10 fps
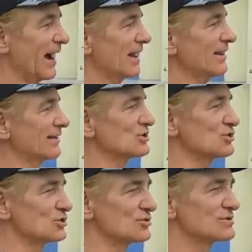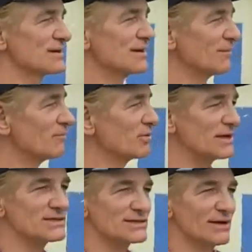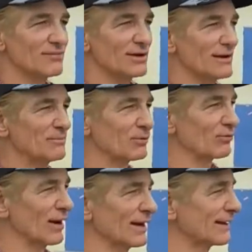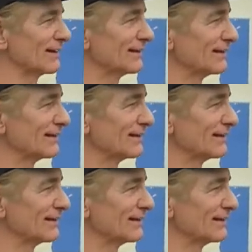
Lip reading: I think they should use bees in every Olympic running.